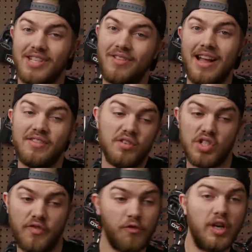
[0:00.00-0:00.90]
the quads will
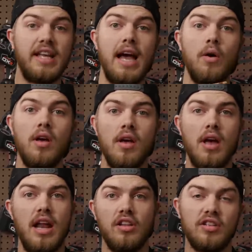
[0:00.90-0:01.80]
just freak out
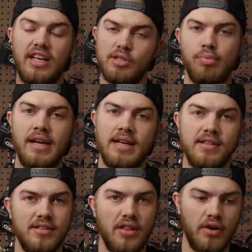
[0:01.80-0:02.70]
and it'll look like it's
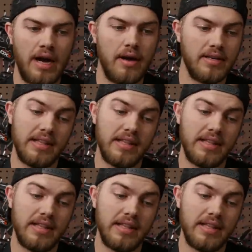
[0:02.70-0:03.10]
breakdancing on the ground,